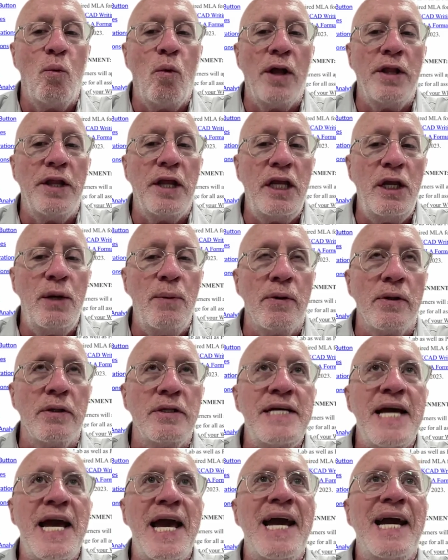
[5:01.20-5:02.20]
one that you will
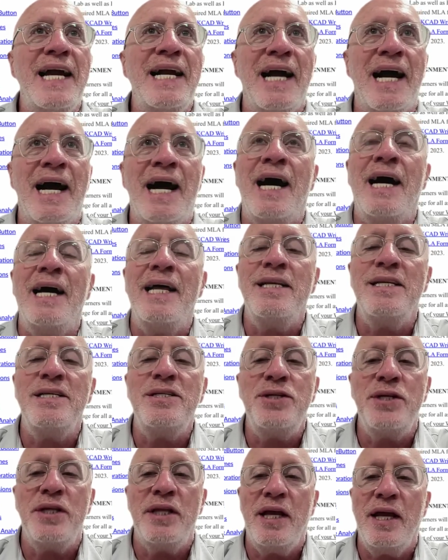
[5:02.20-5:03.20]
tack on
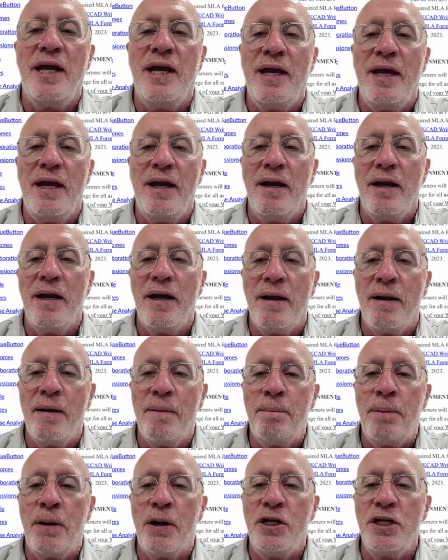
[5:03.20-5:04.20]
to the
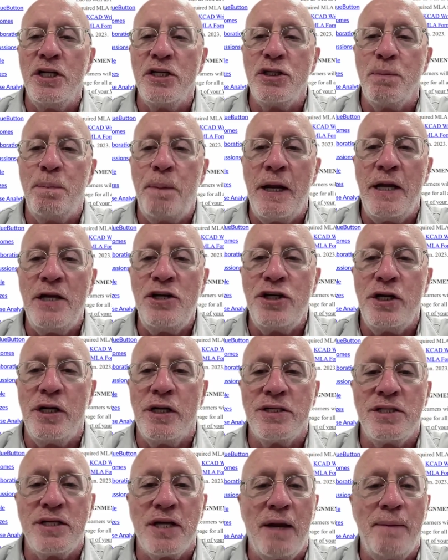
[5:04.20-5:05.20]

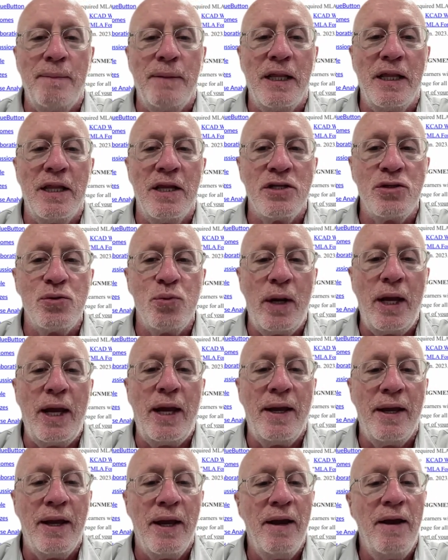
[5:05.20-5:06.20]
participation assignment this
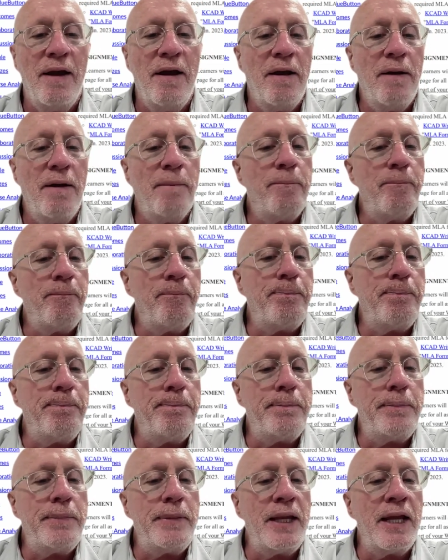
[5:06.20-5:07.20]
week
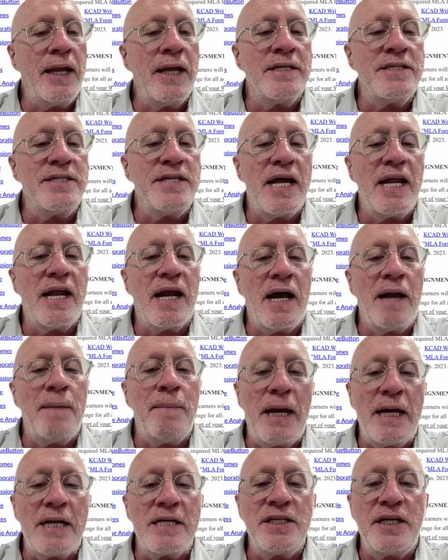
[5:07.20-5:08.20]
is that
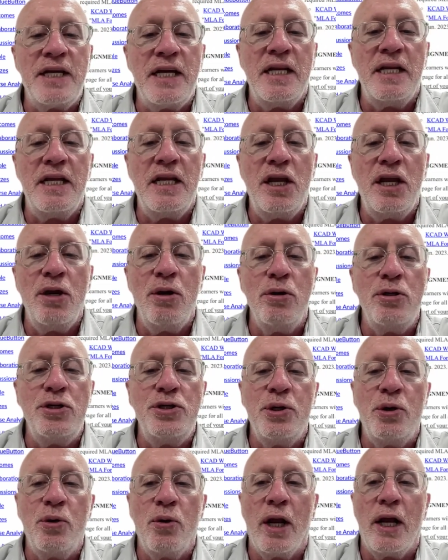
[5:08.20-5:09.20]
I'm asking you
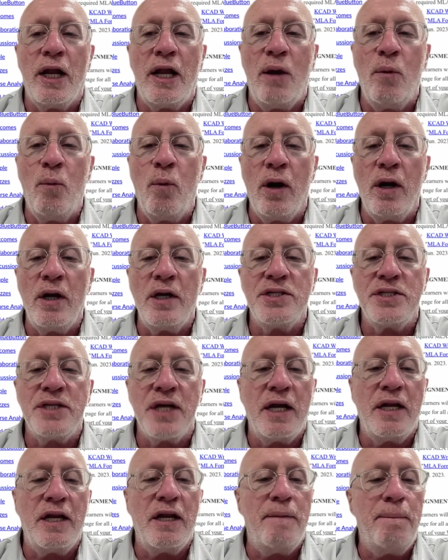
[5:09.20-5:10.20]
to create a works
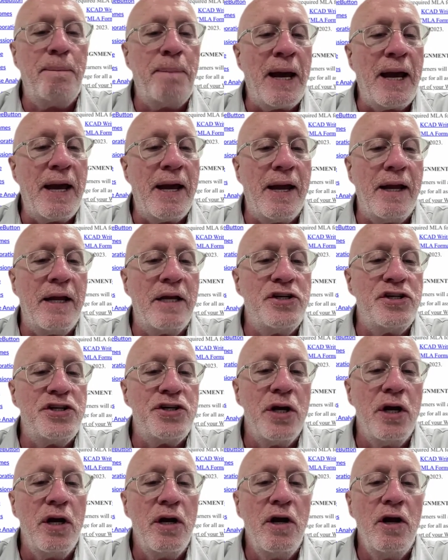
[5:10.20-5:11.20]
cited
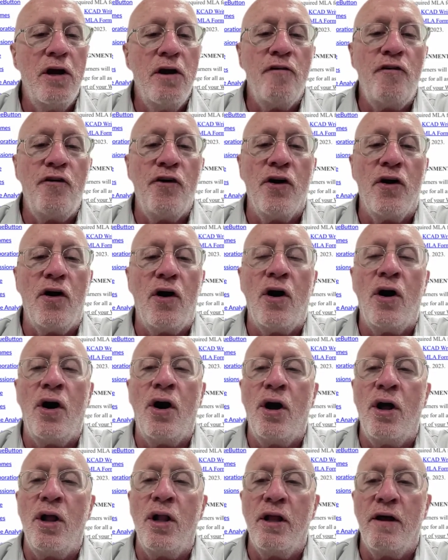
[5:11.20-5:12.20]
page for
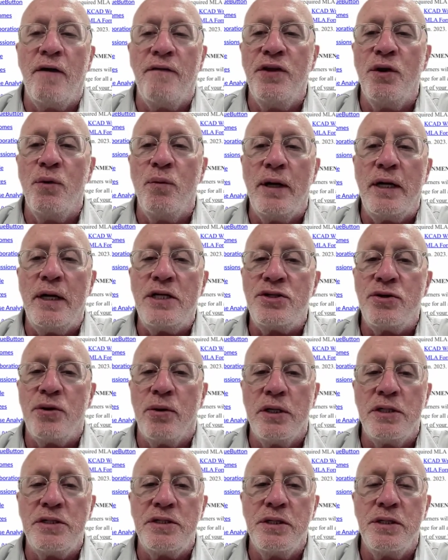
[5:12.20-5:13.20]
all of the
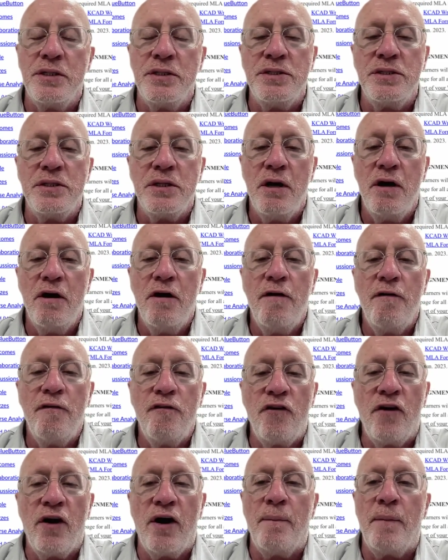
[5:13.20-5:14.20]
resources
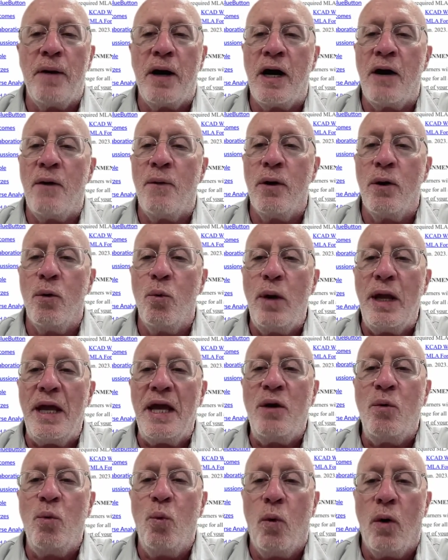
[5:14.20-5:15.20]
from our
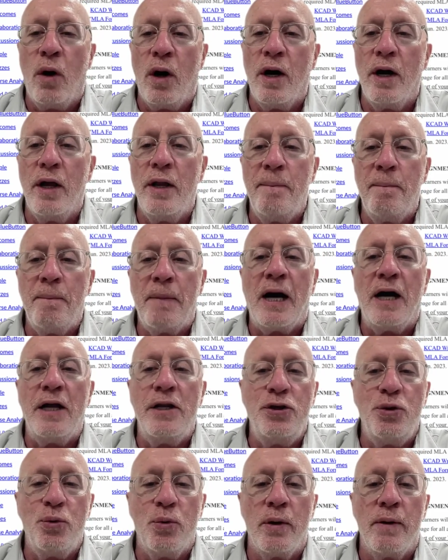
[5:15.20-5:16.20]
week 1
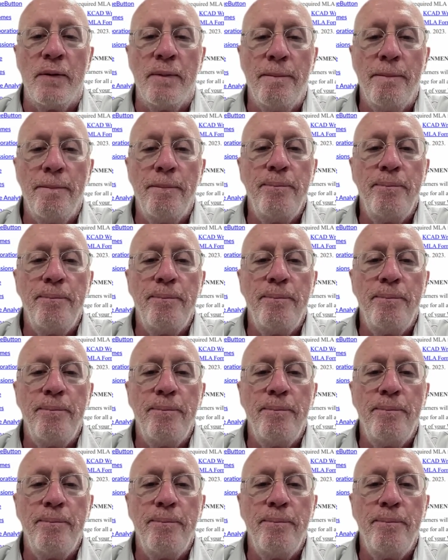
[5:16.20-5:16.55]
module.